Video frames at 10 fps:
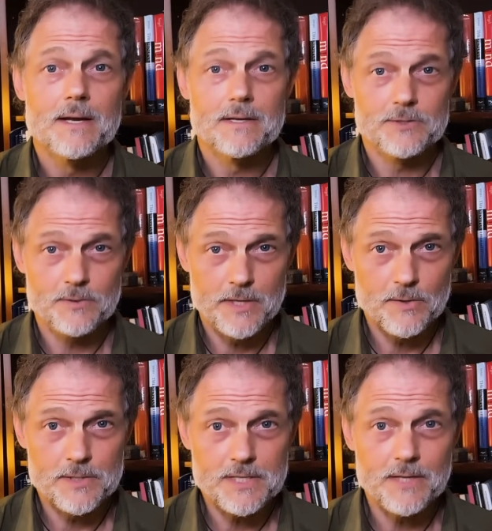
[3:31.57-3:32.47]
do the
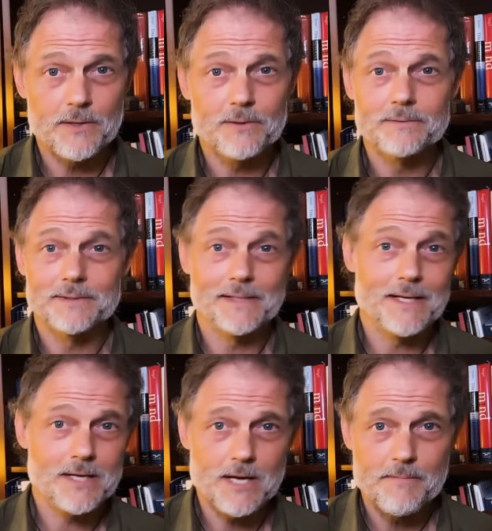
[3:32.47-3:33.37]
ordeal, and
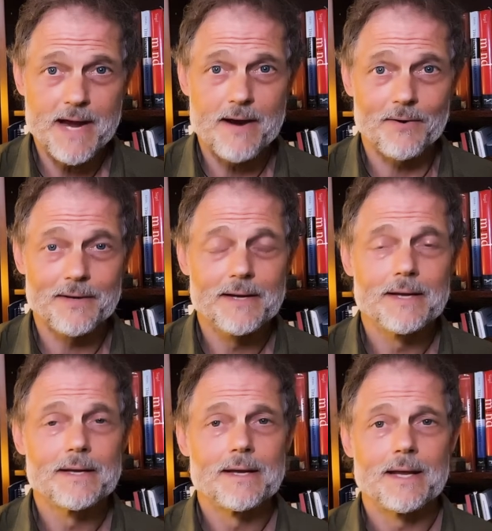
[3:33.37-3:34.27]
then come out
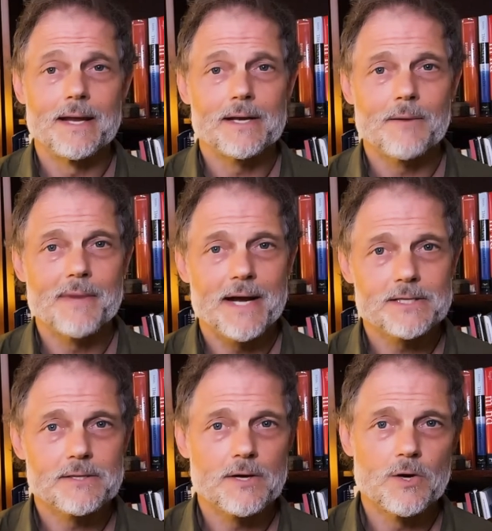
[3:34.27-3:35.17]
and come back
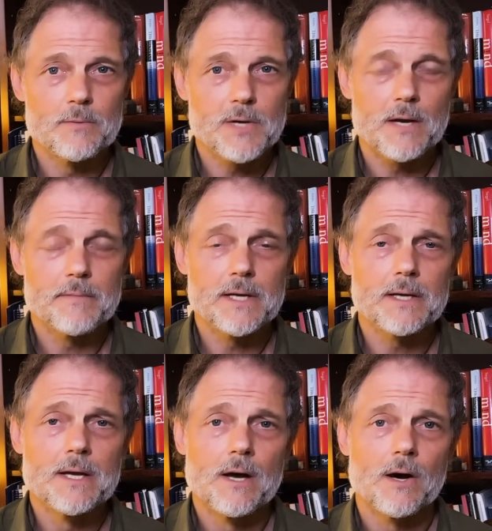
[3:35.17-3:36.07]
to the homecoming,
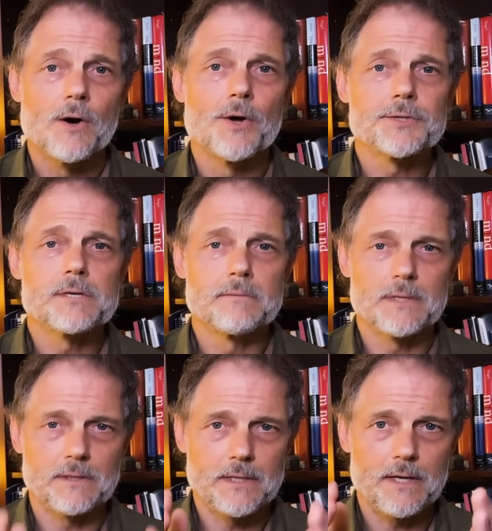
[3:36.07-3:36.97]

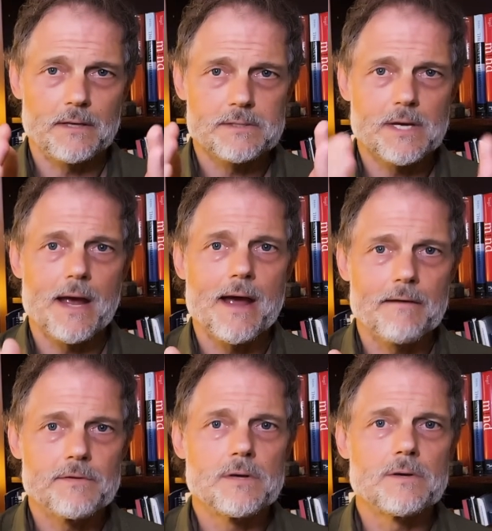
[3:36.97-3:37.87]
ultimately to
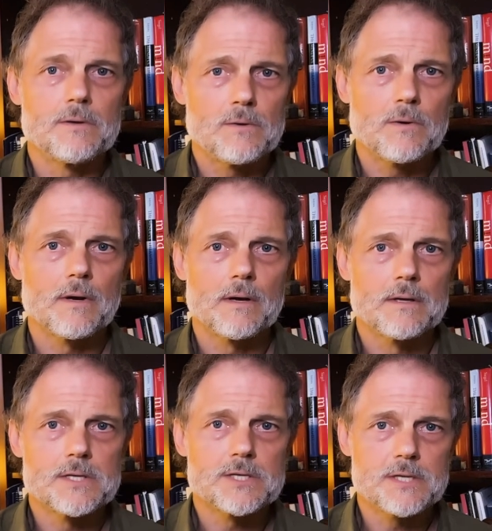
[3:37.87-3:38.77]
have you
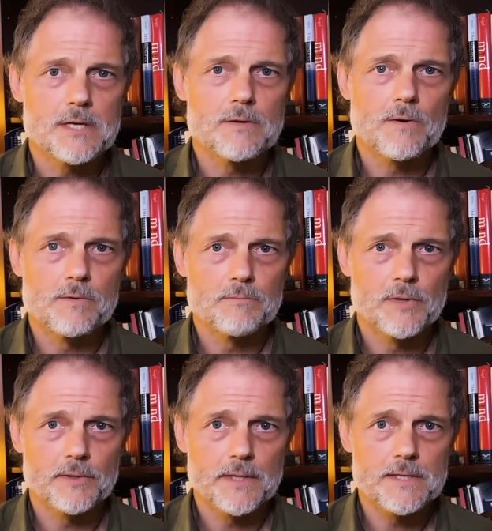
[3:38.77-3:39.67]
see your own
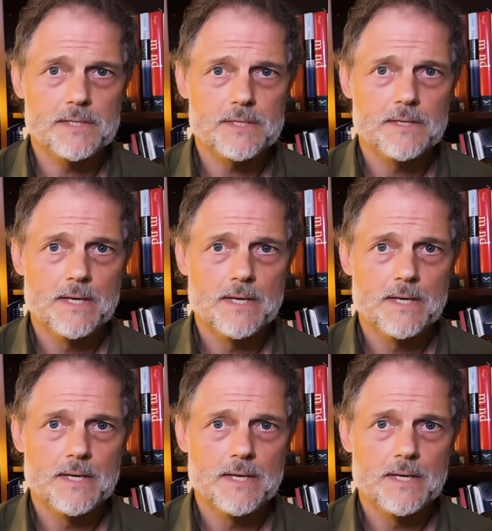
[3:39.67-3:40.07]
brilliance.